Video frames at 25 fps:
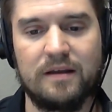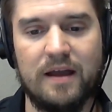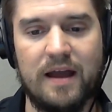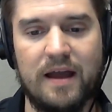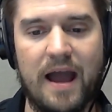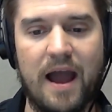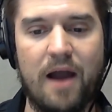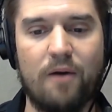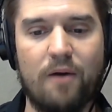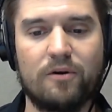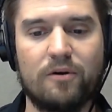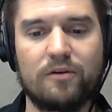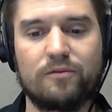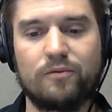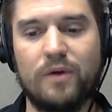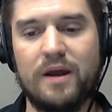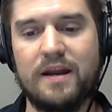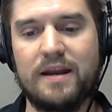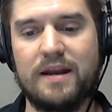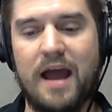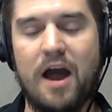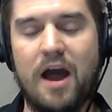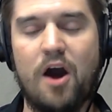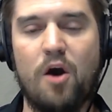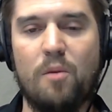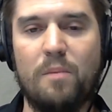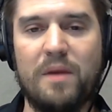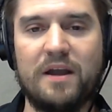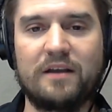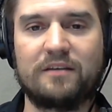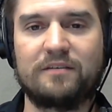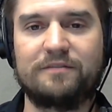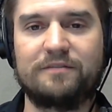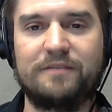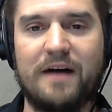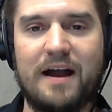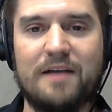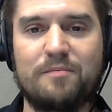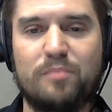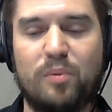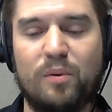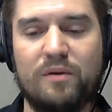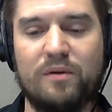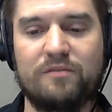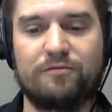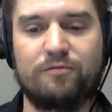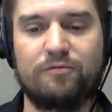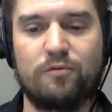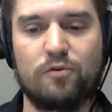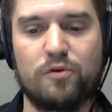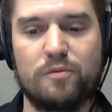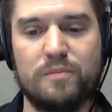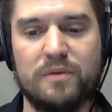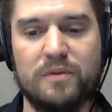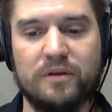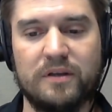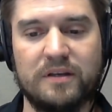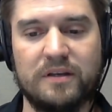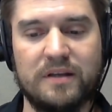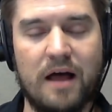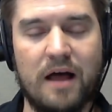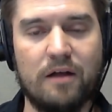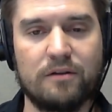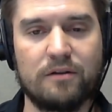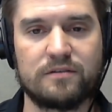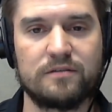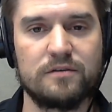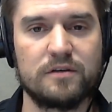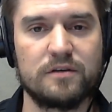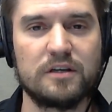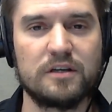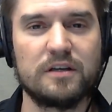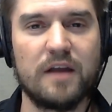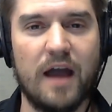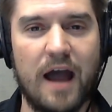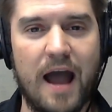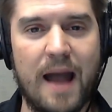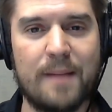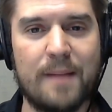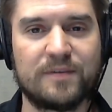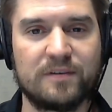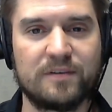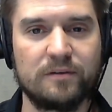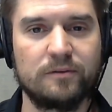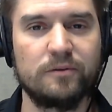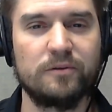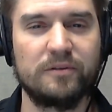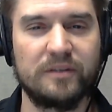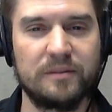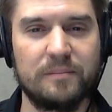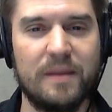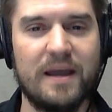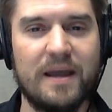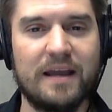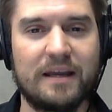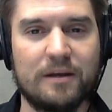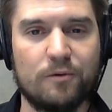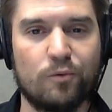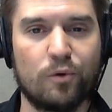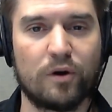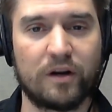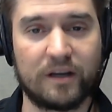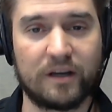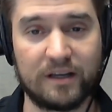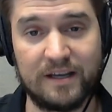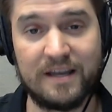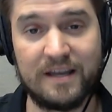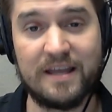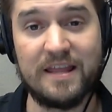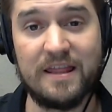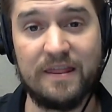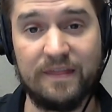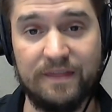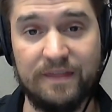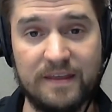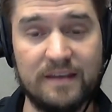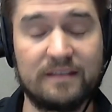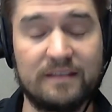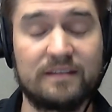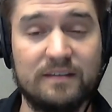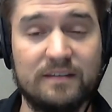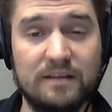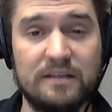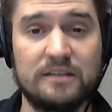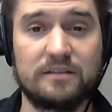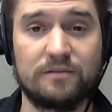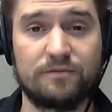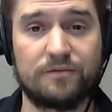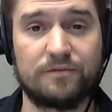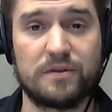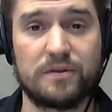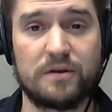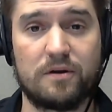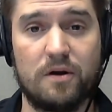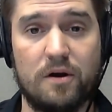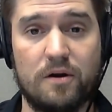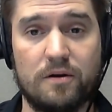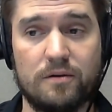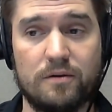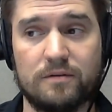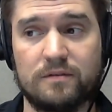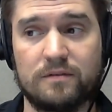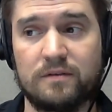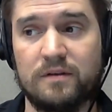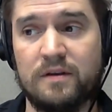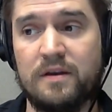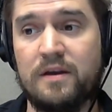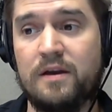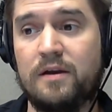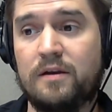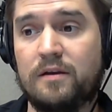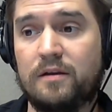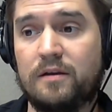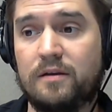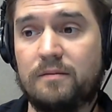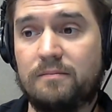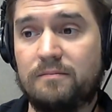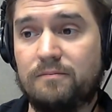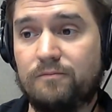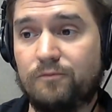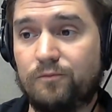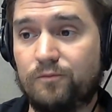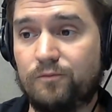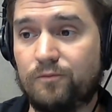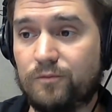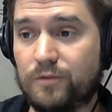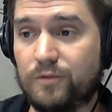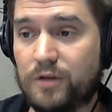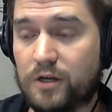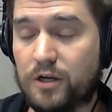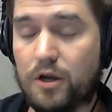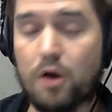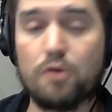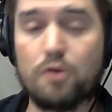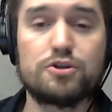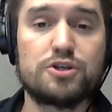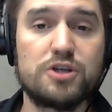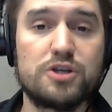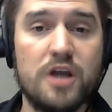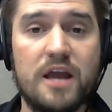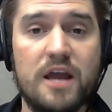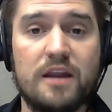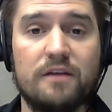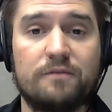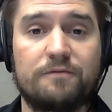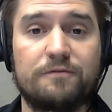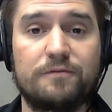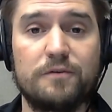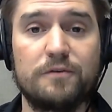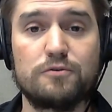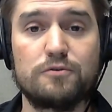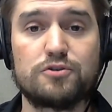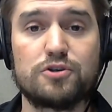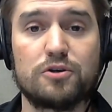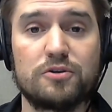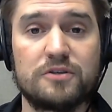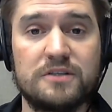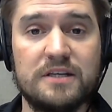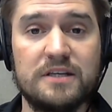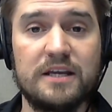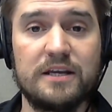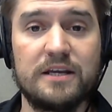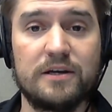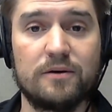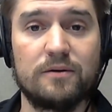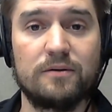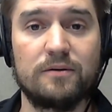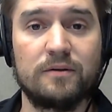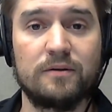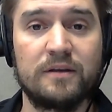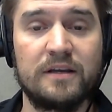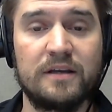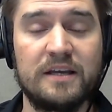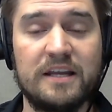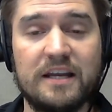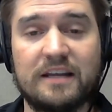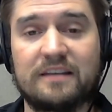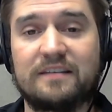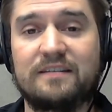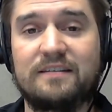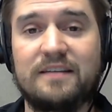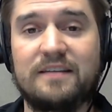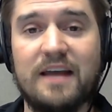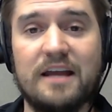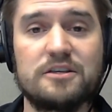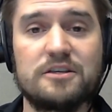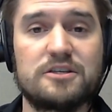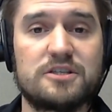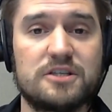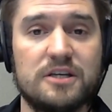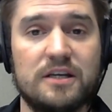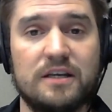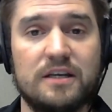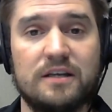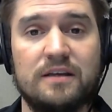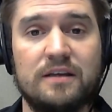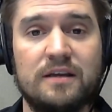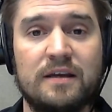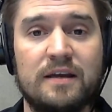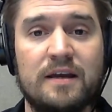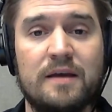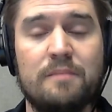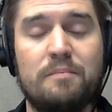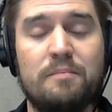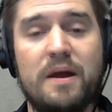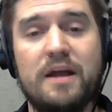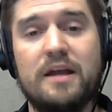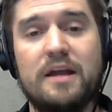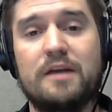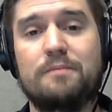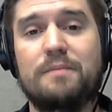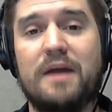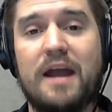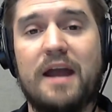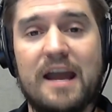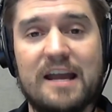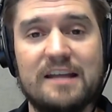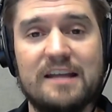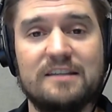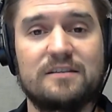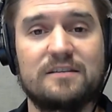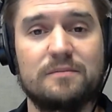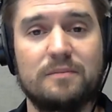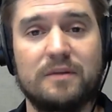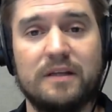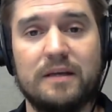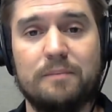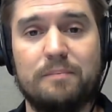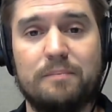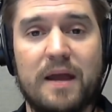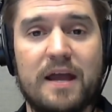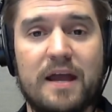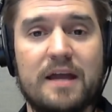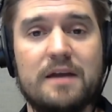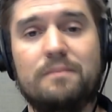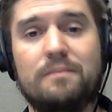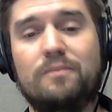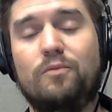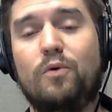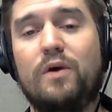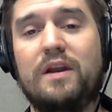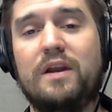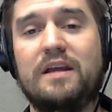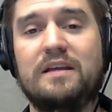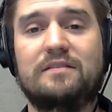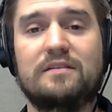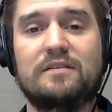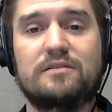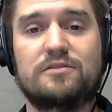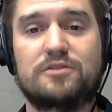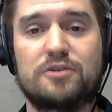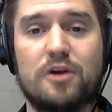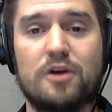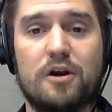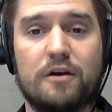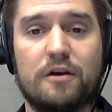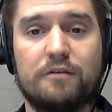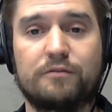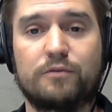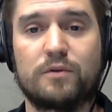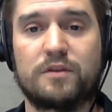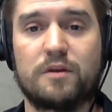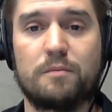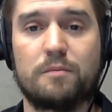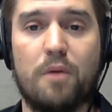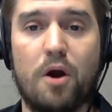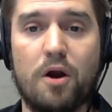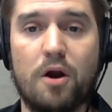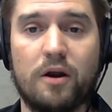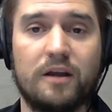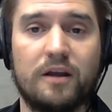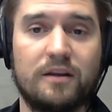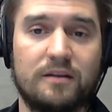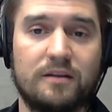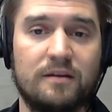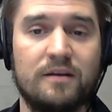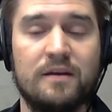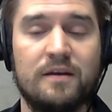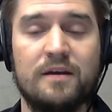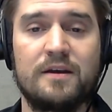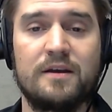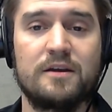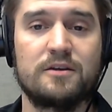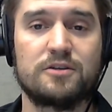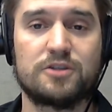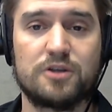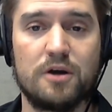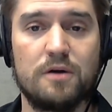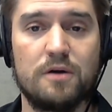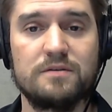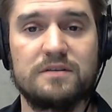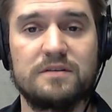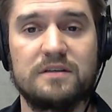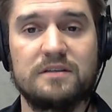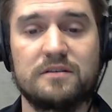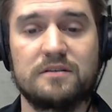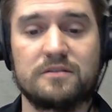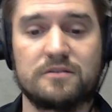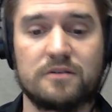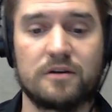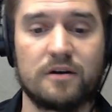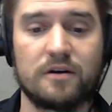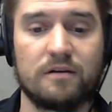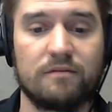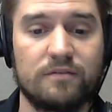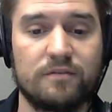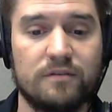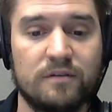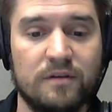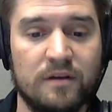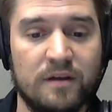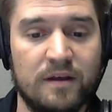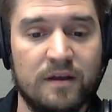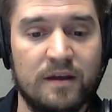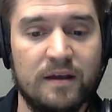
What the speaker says: Howard right now makes $5.4 million, so you could absolutely make it work this season for the Cardinals. Negotiate a future deal, an extension, pay him handsomely, pay him what he deserves, what the market shows he deserves,